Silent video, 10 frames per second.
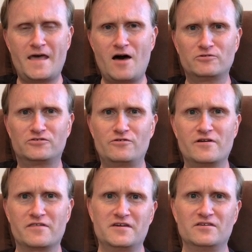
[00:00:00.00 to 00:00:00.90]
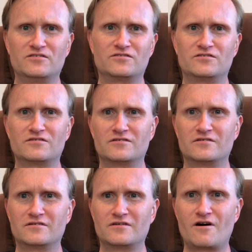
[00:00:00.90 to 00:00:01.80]
how certain things
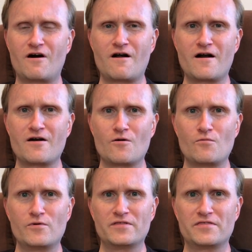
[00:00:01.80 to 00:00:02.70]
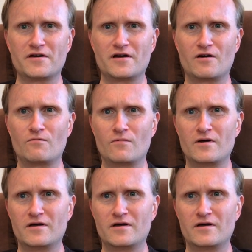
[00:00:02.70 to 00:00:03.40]
are with a